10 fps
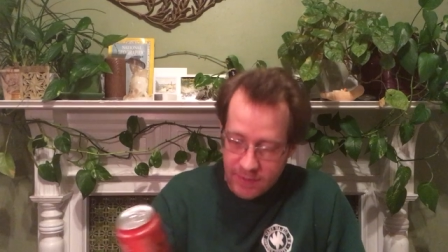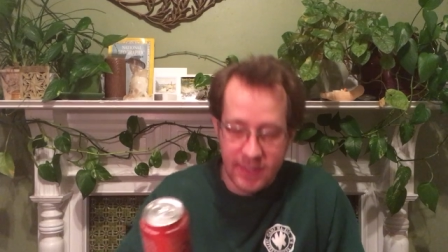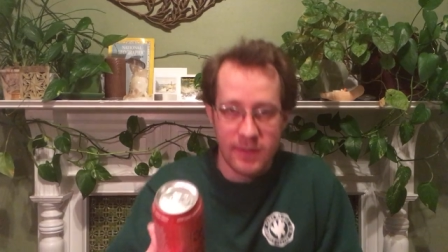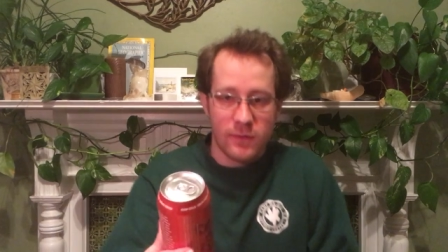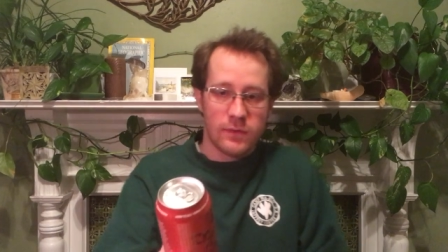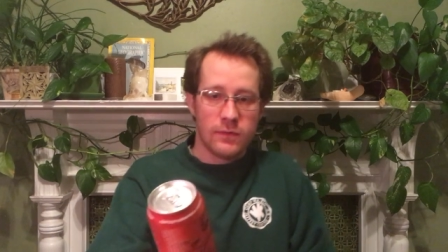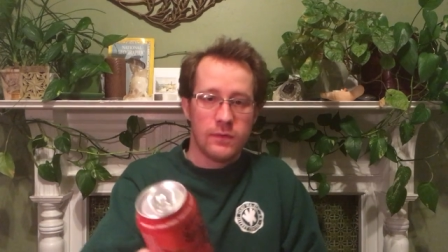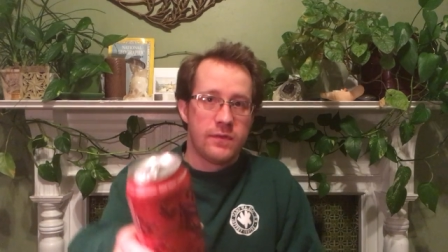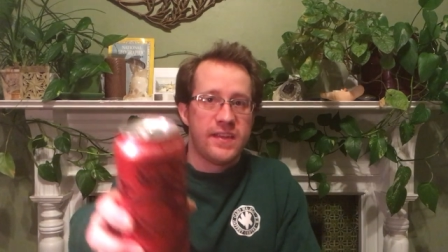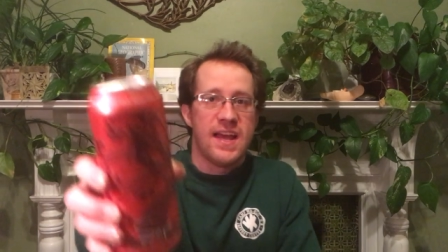I got good
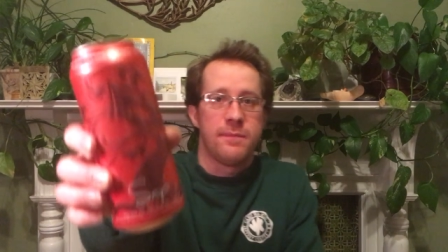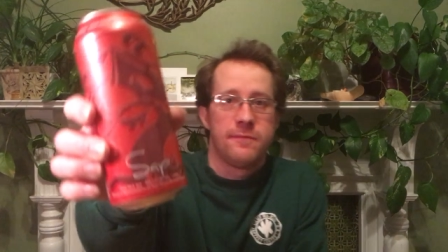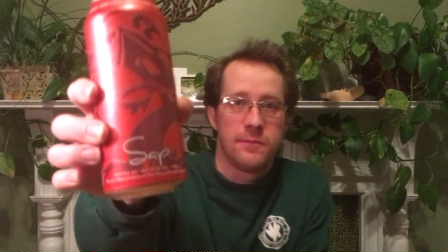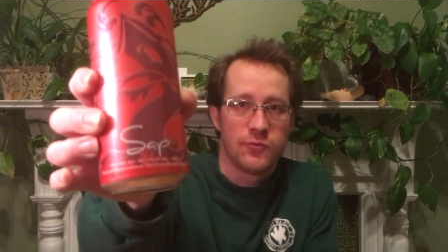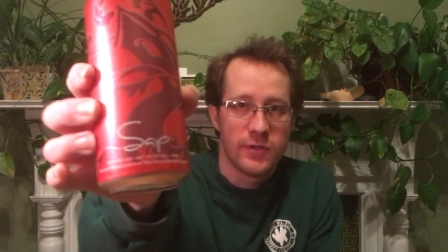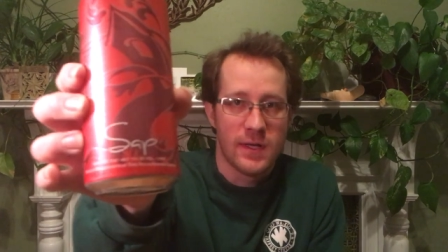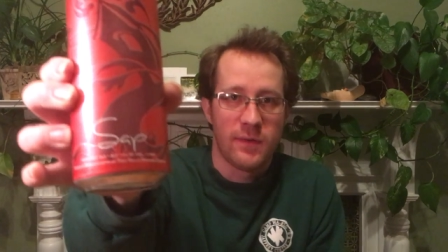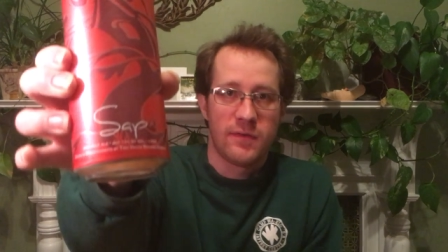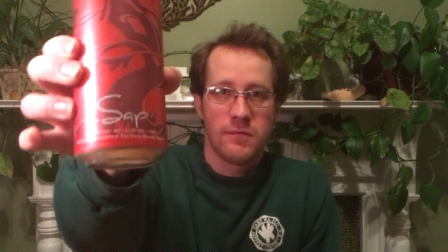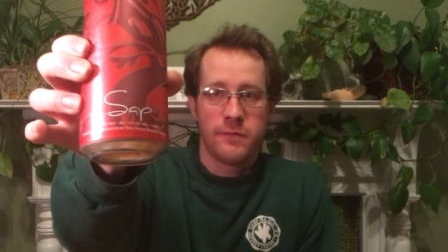old sap from
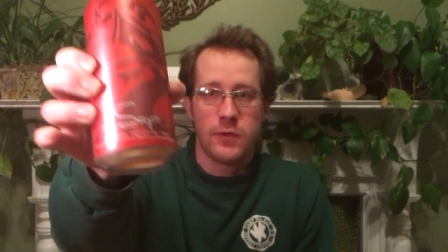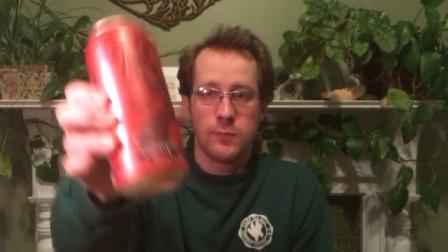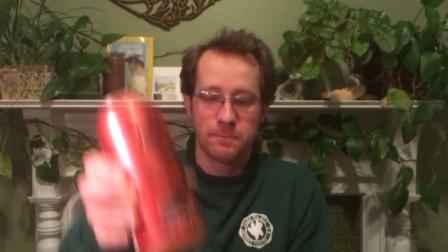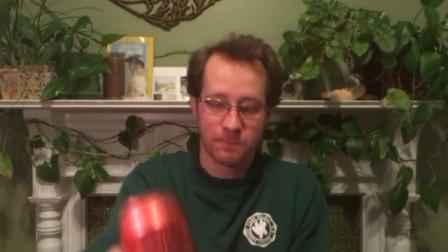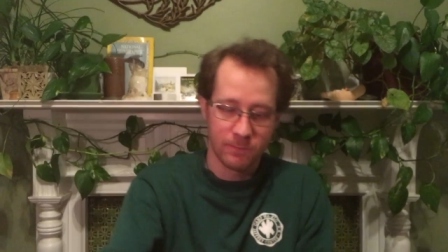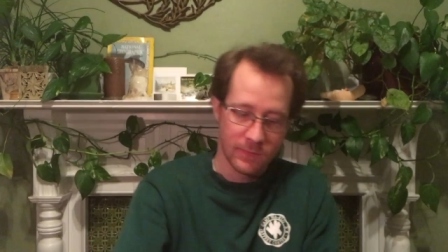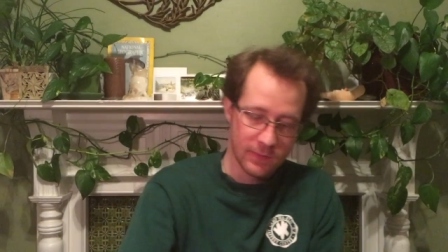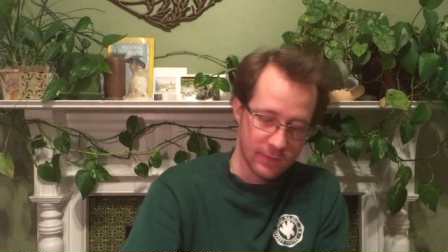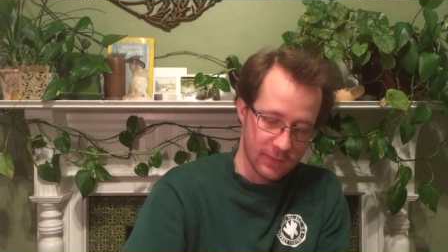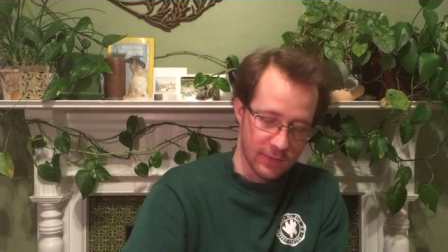Treehouse to review.
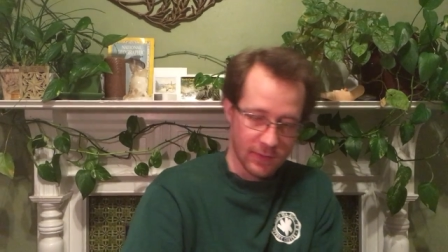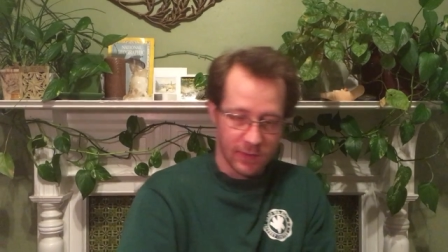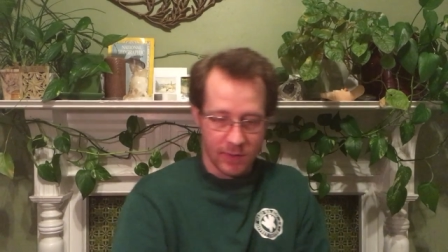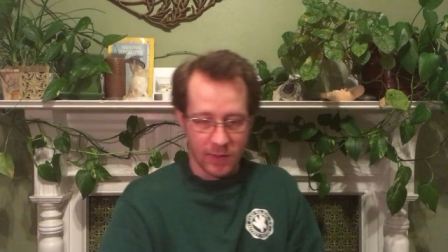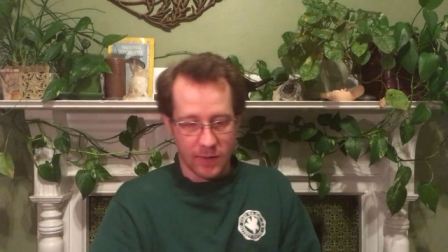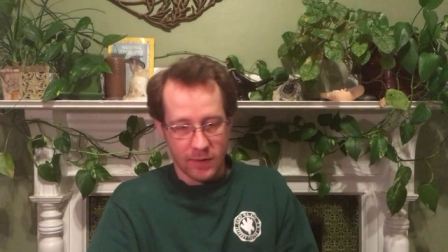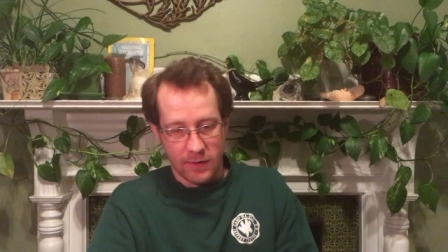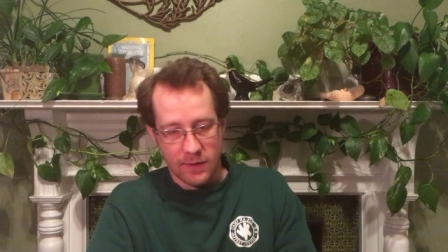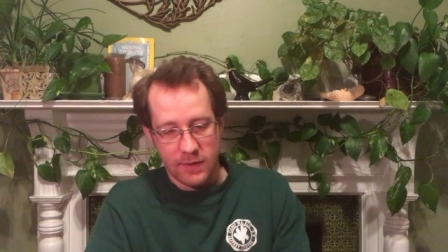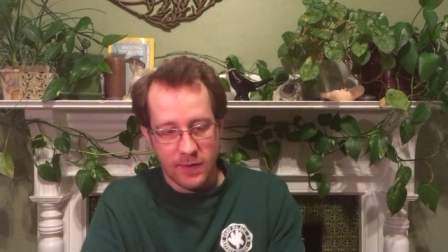
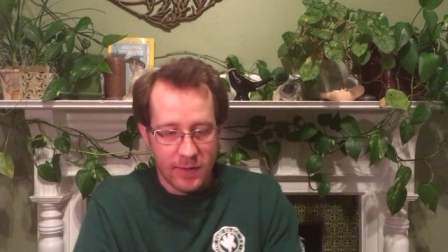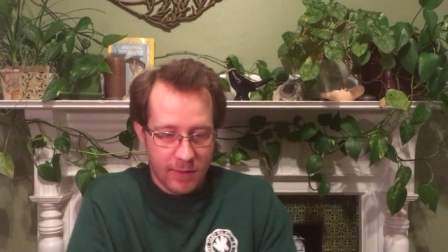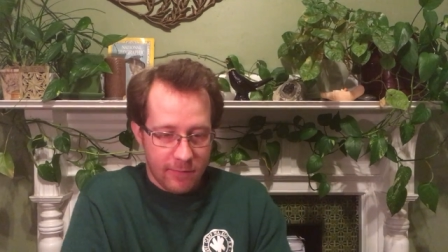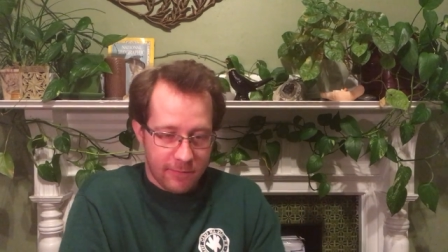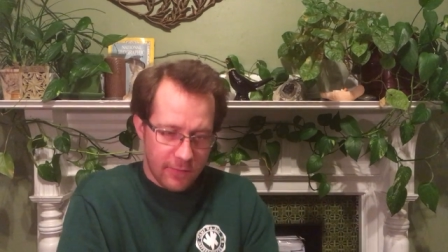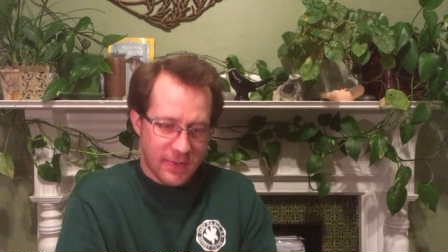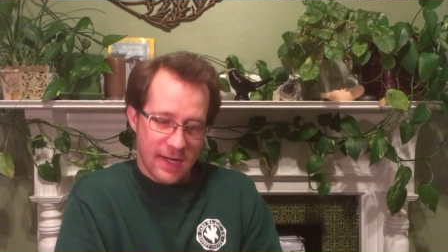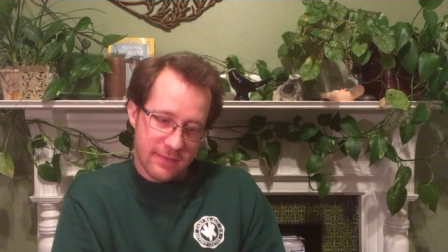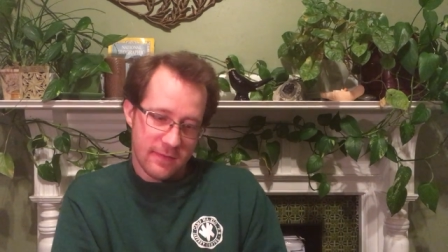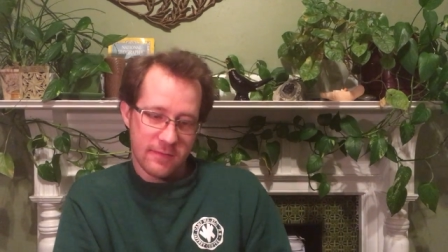I first
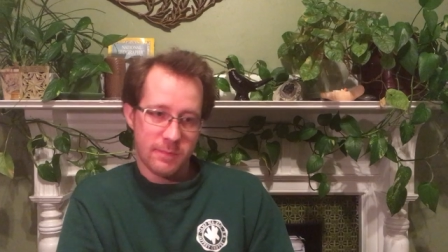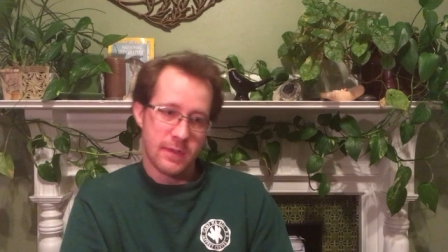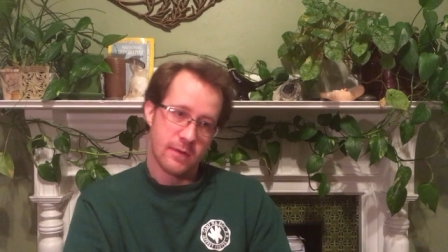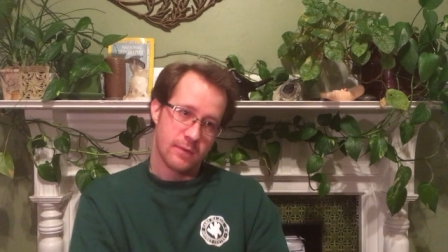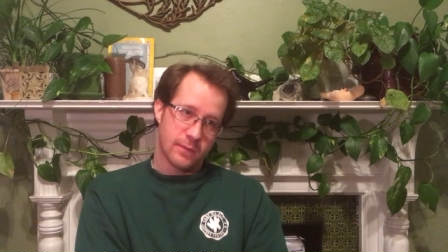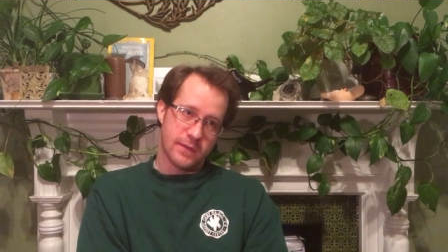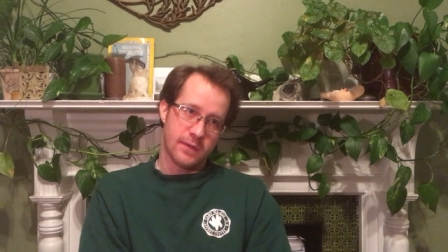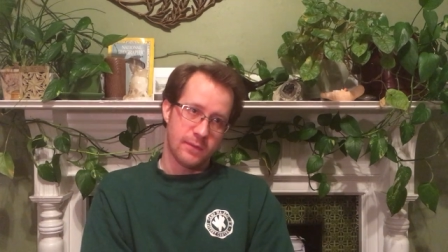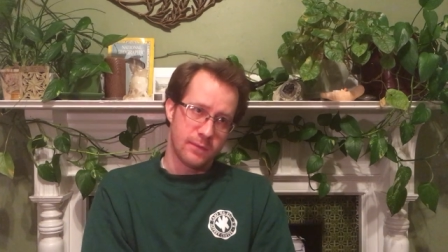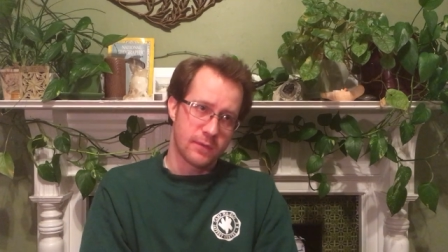had this beer
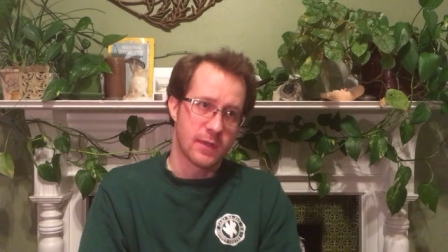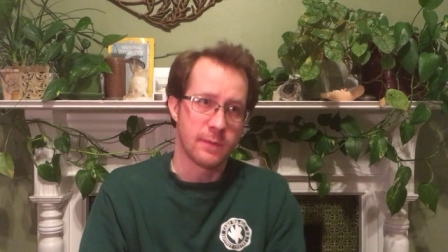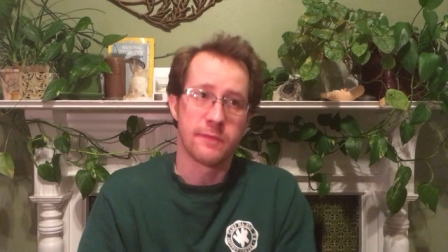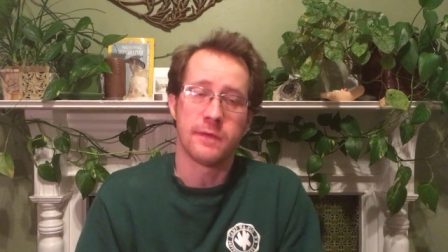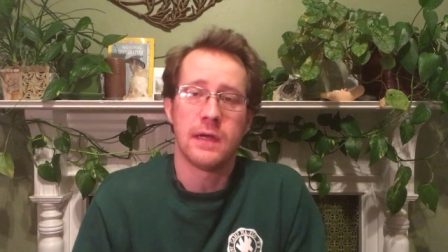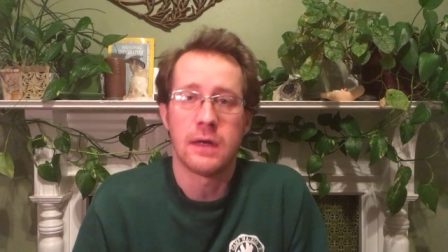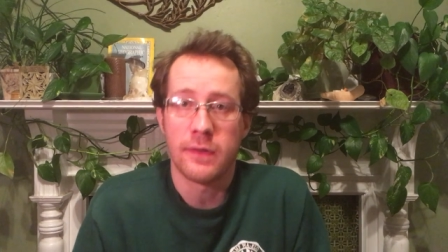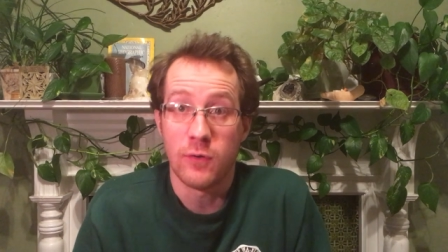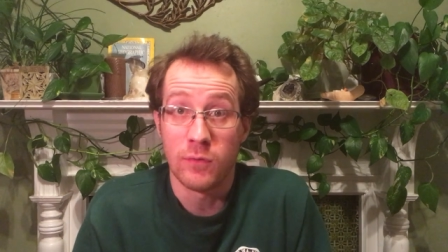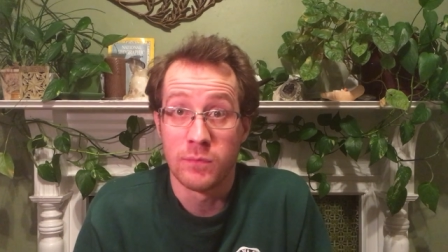when it was coming out
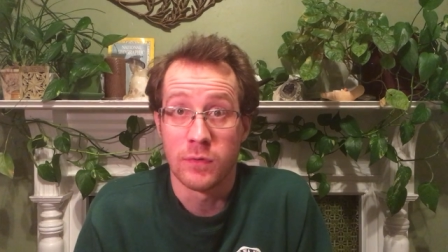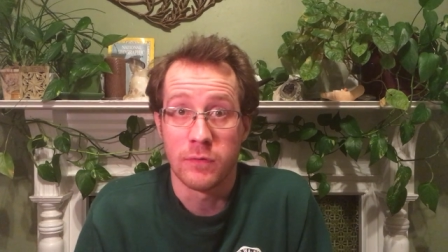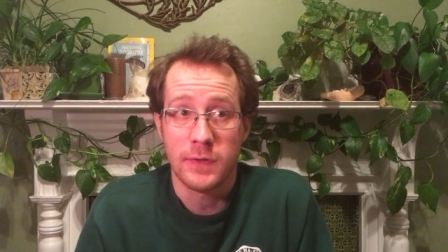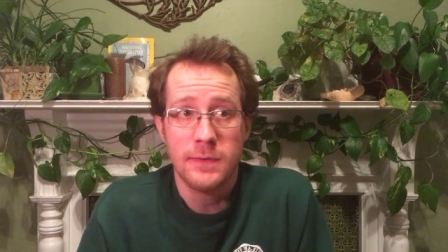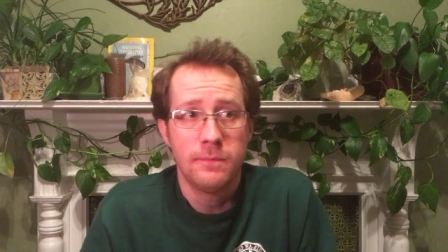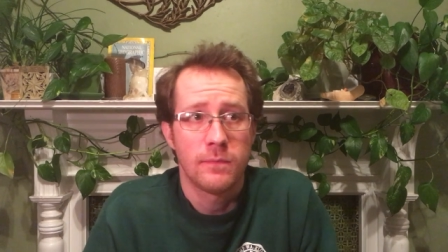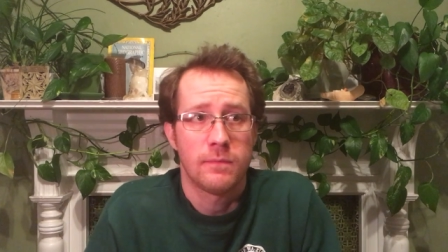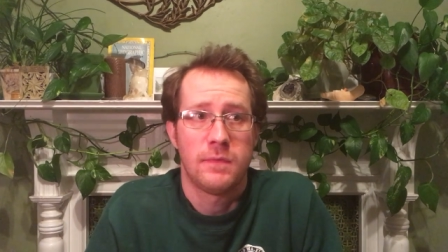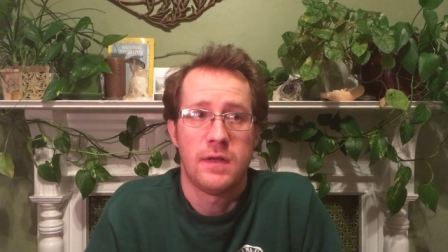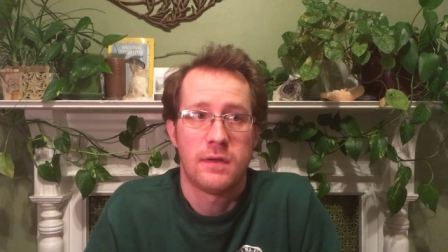of the old brewery,
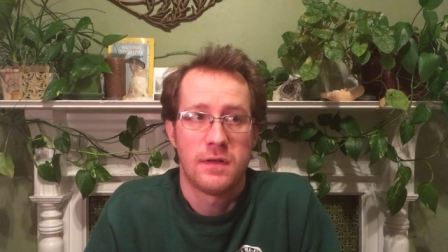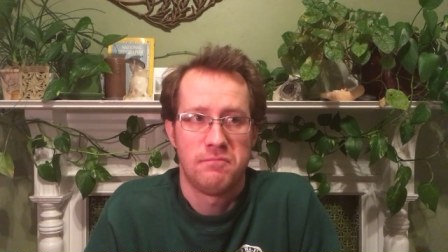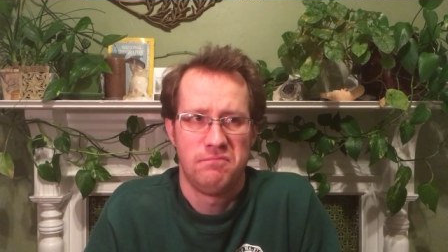like